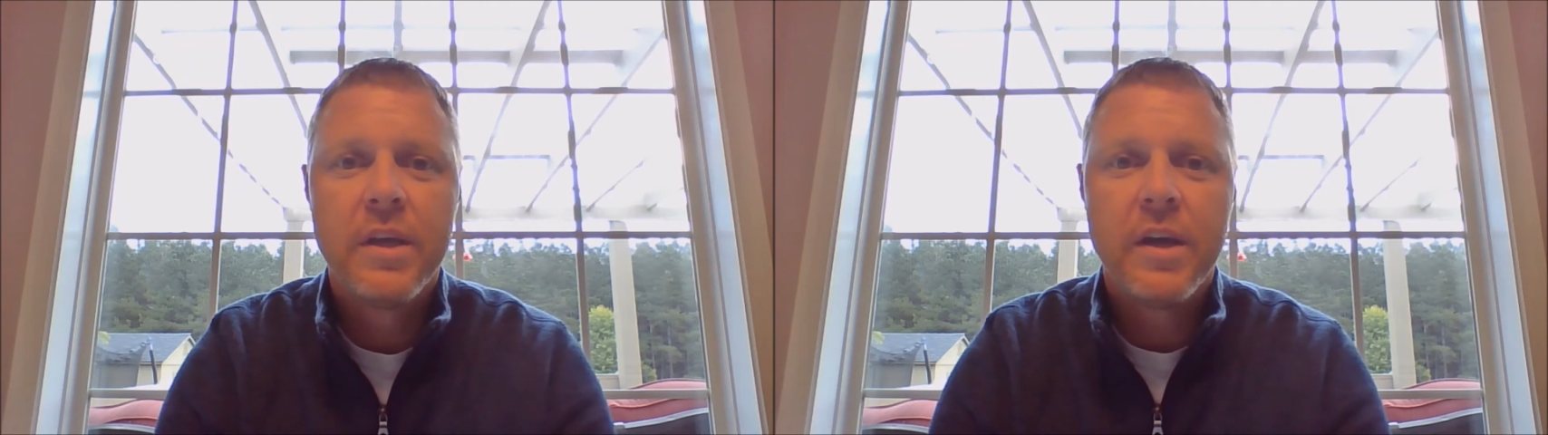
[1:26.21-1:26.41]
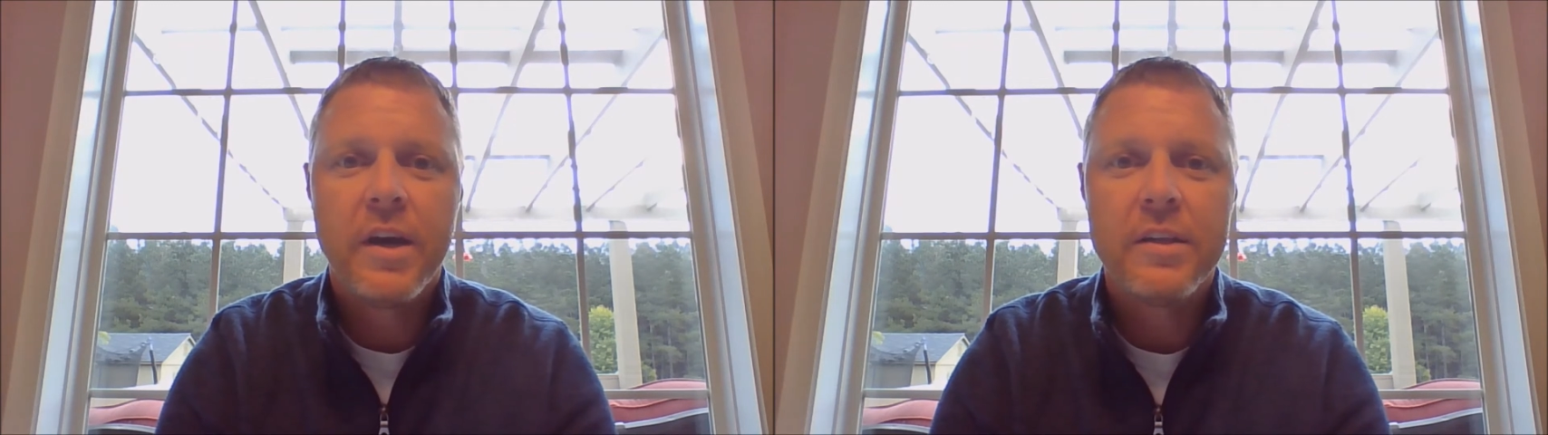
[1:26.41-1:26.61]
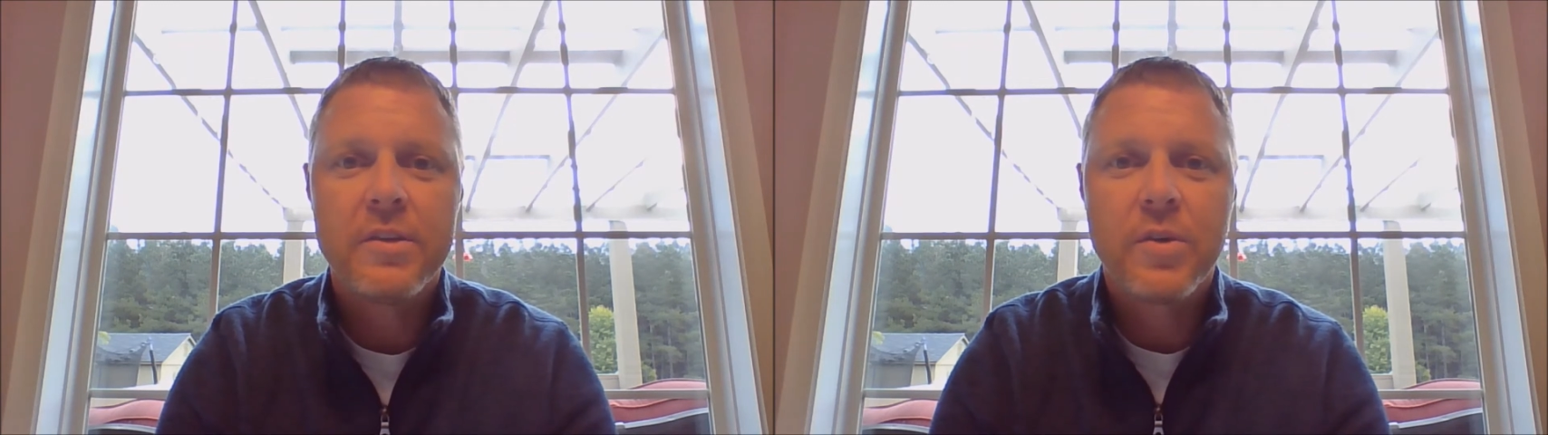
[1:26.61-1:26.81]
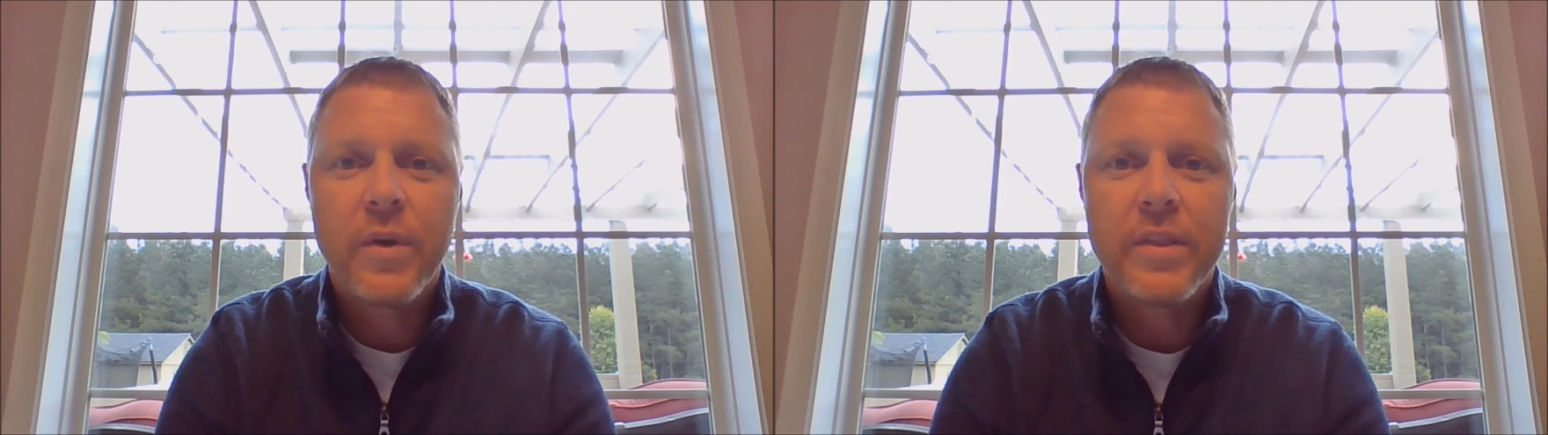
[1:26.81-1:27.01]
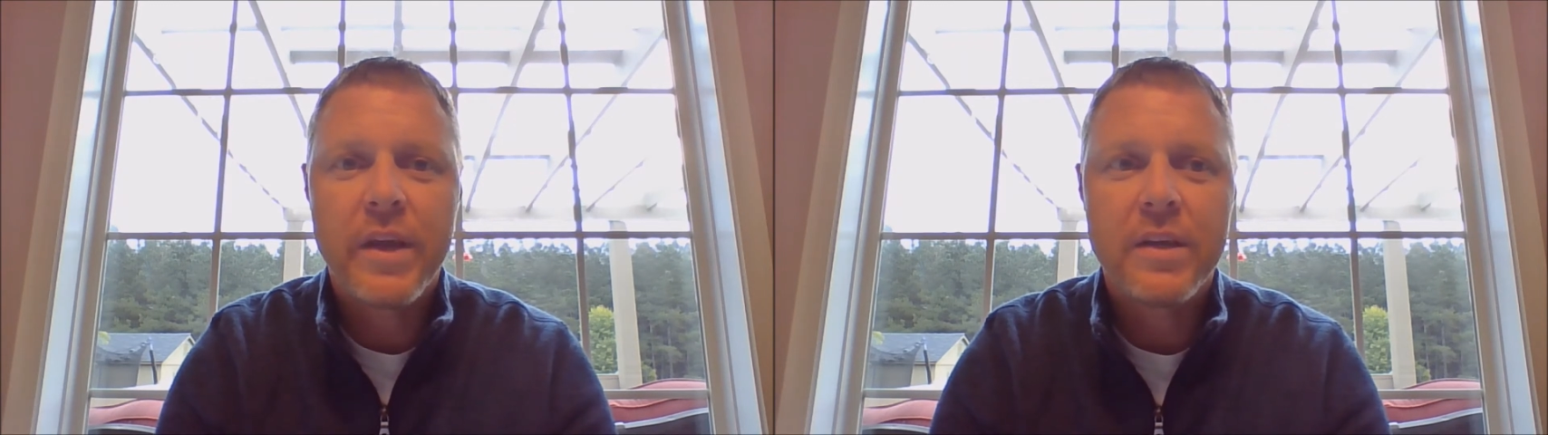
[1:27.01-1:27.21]
look
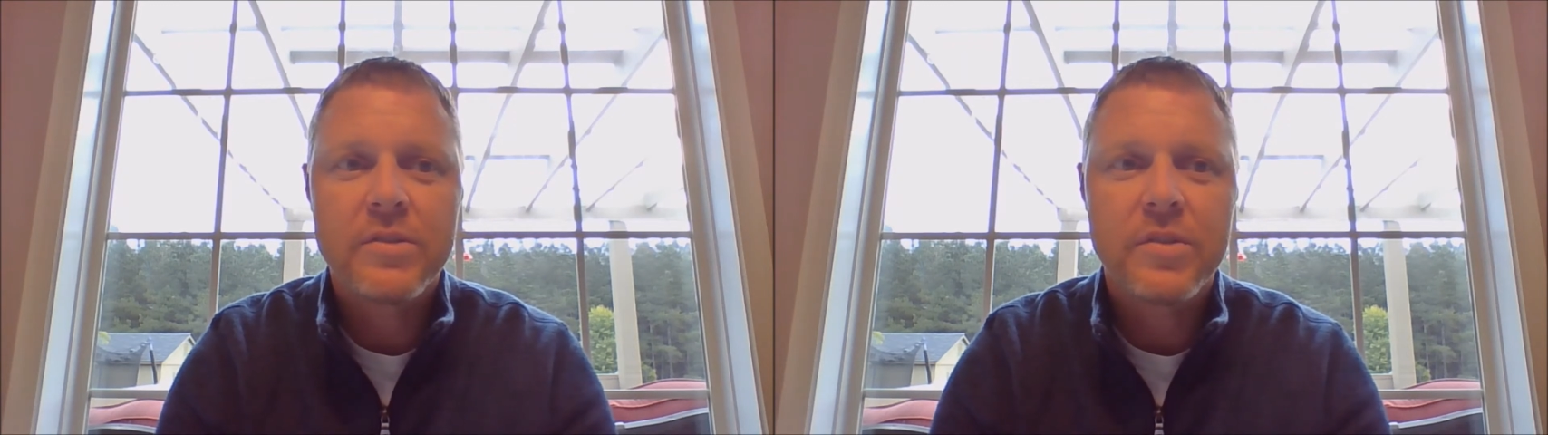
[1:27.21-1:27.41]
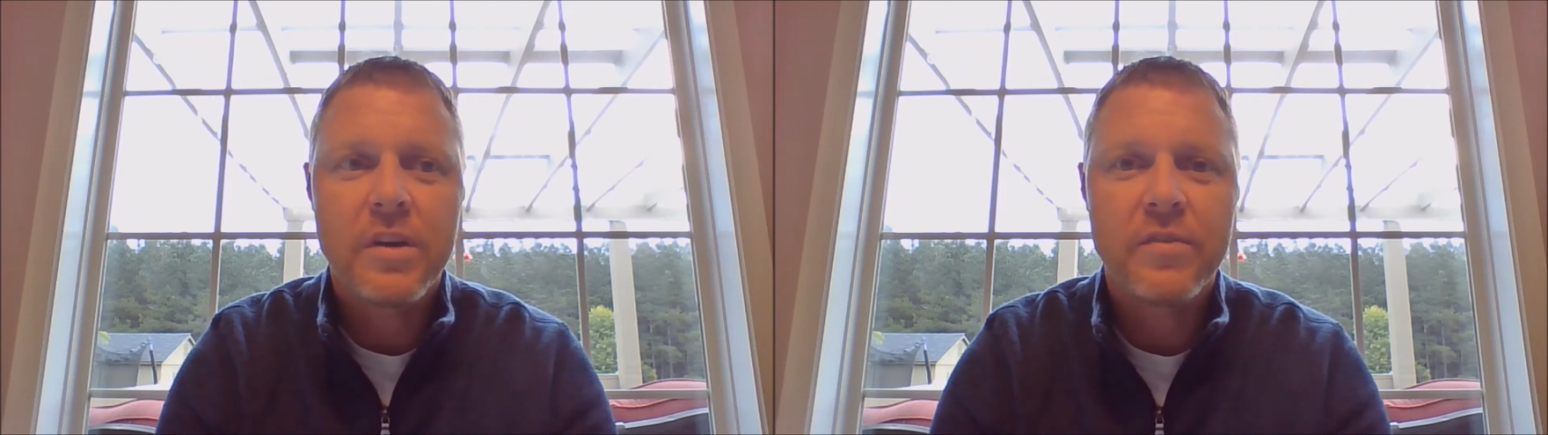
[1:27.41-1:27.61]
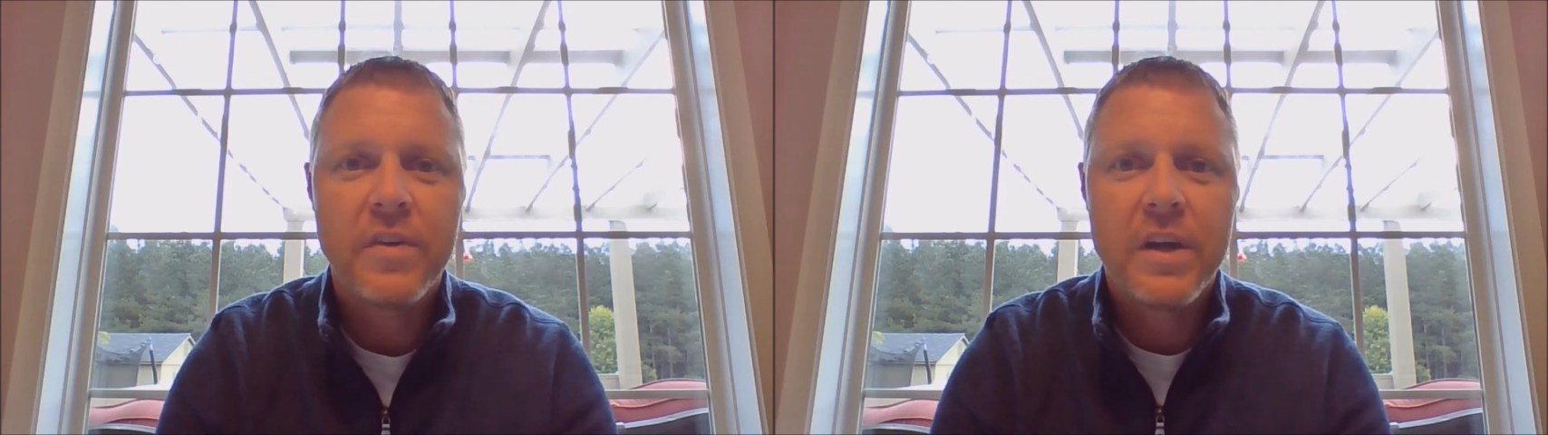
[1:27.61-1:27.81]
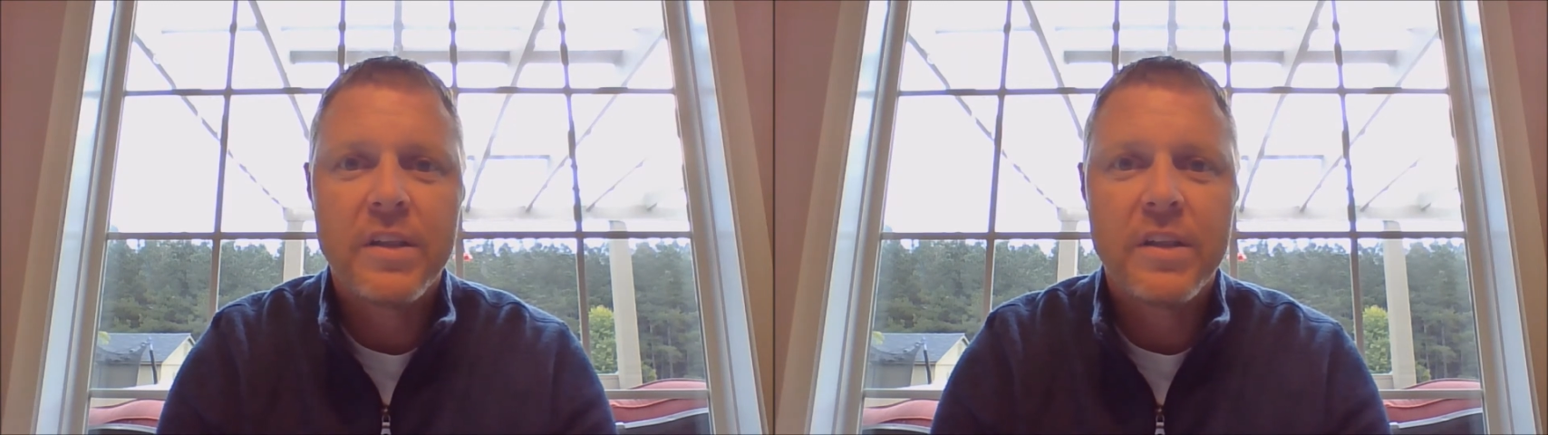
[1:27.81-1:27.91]
around the house, try to find